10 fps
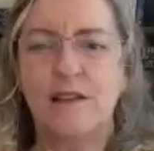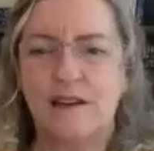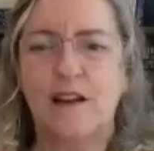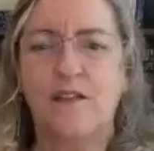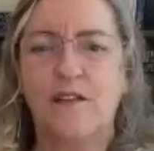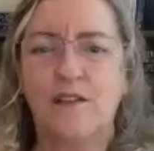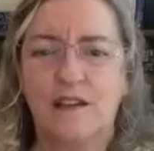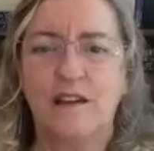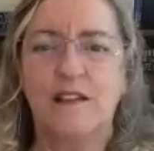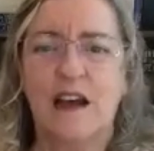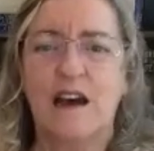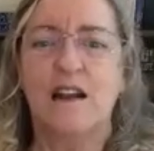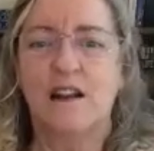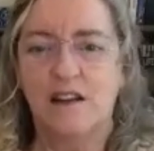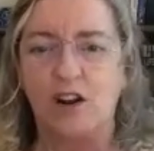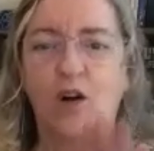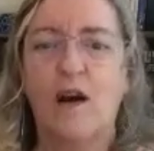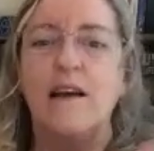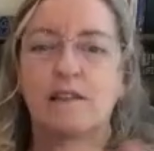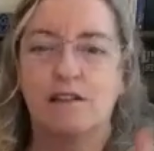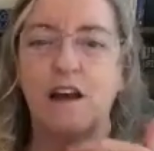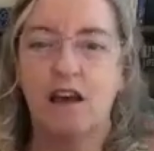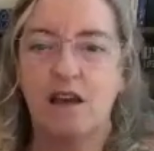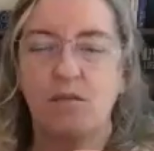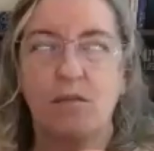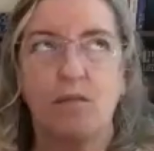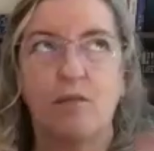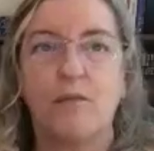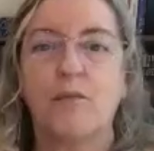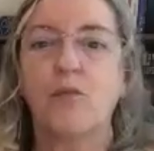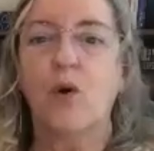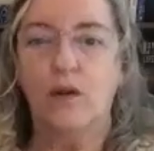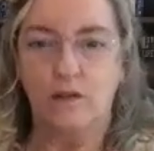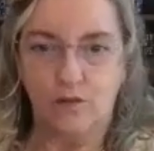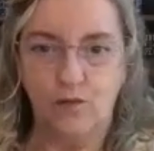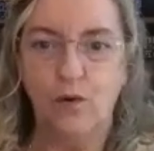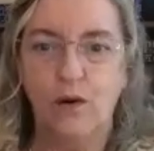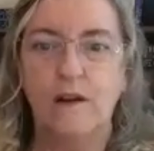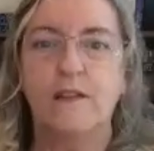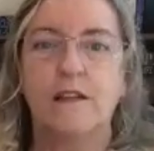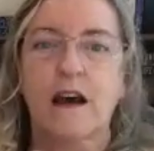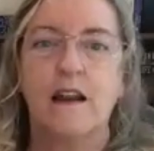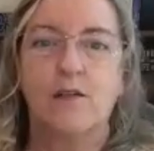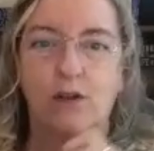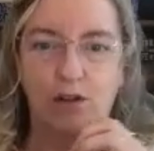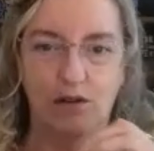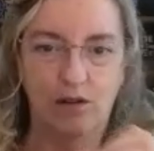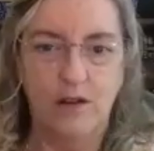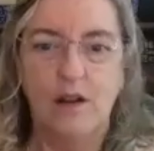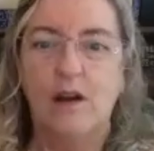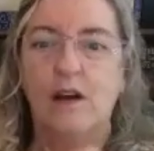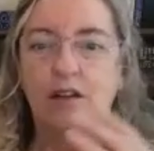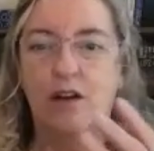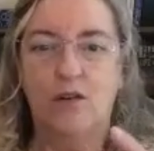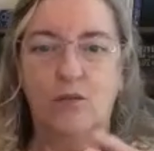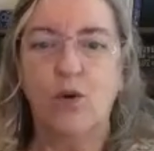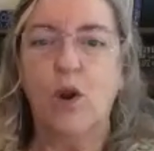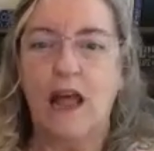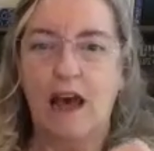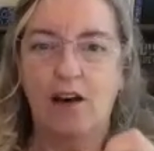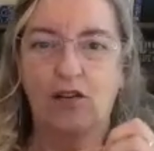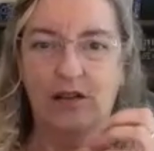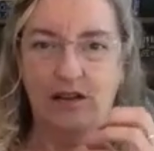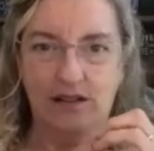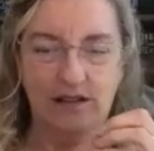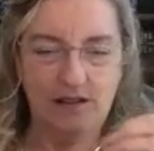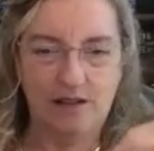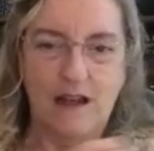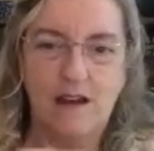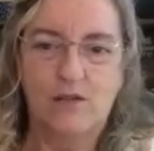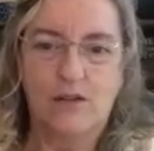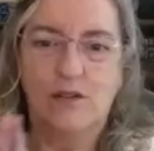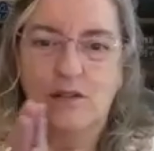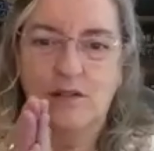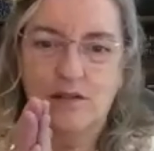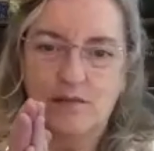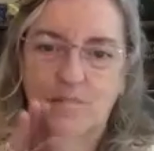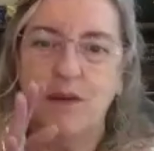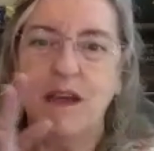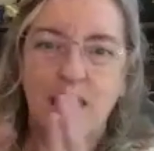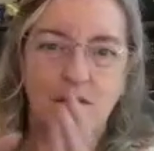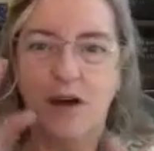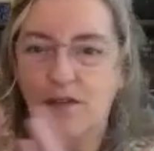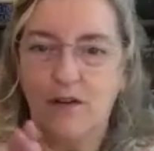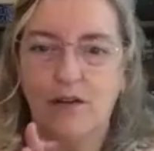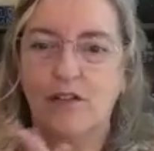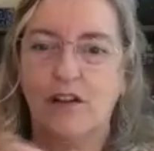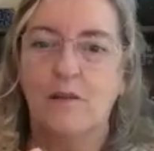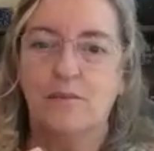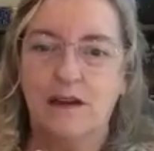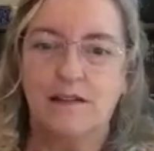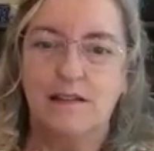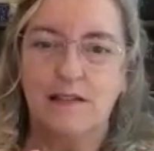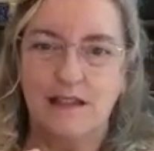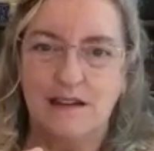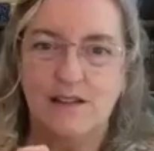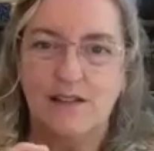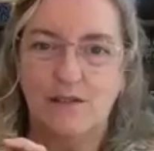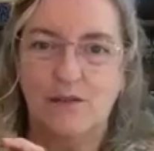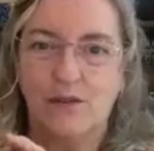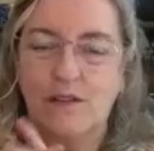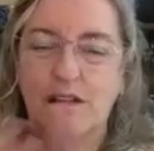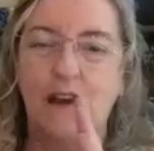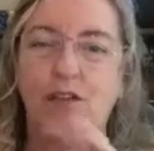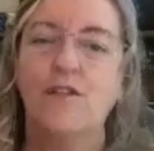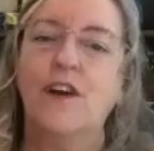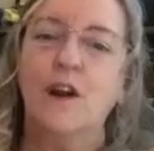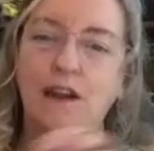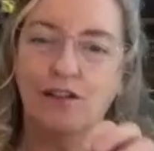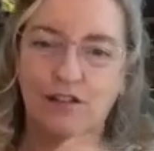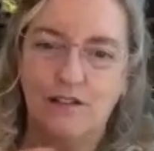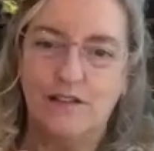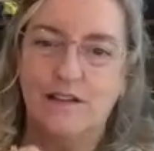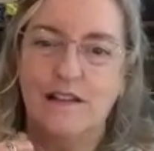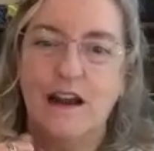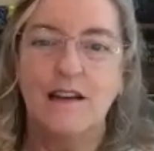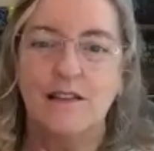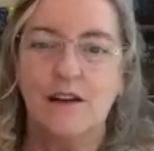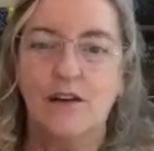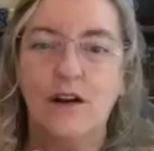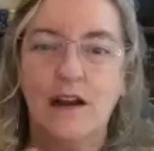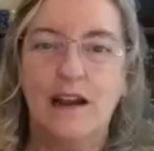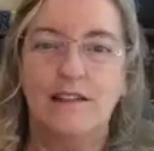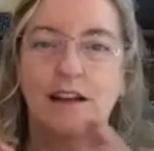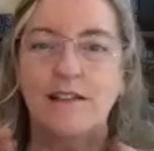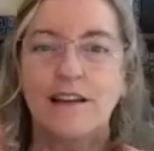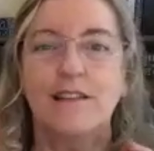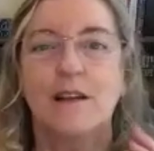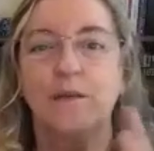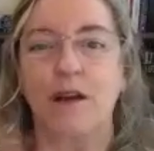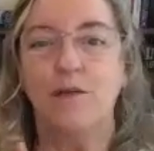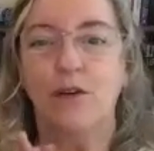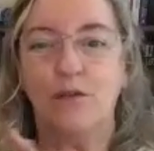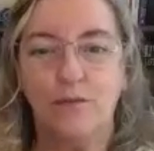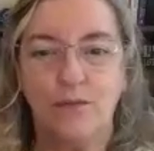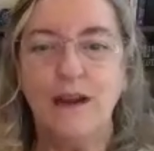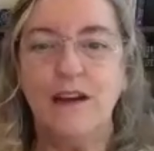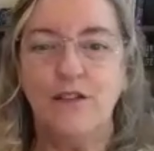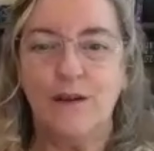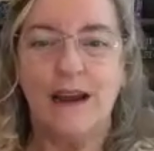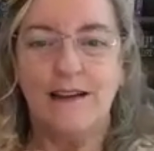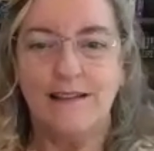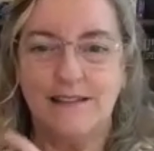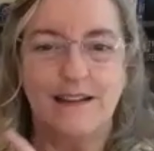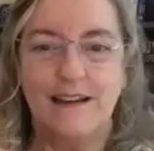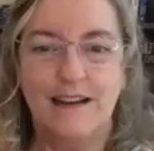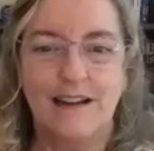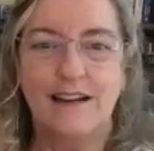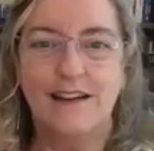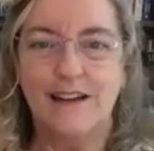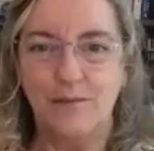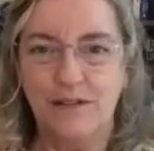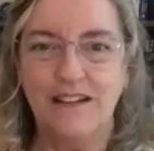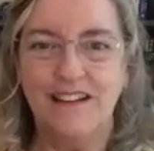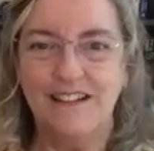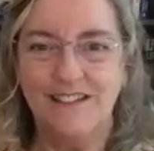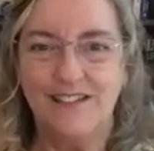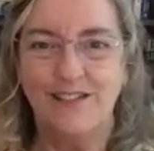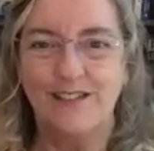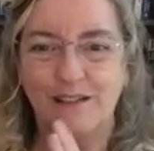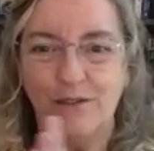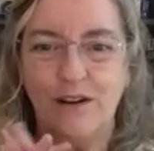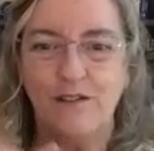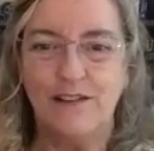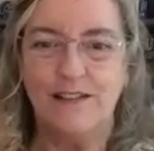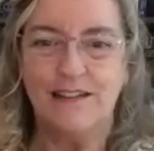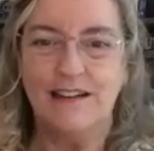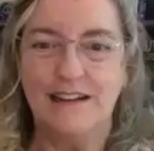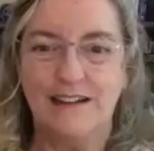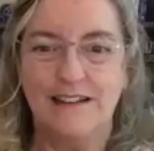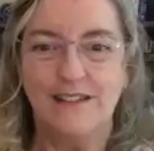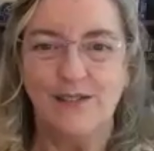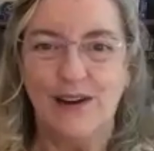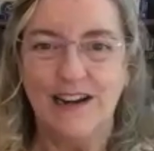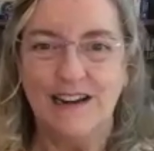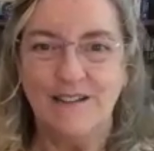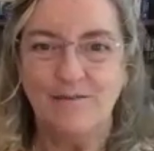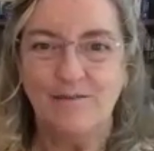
like another thing that, you know, as time rolls forth, that will, you know, roll out and that will become other topics and things that we'll see other variations on that. So sounds like something we'll readdress in a couple of years and see where everything is, right?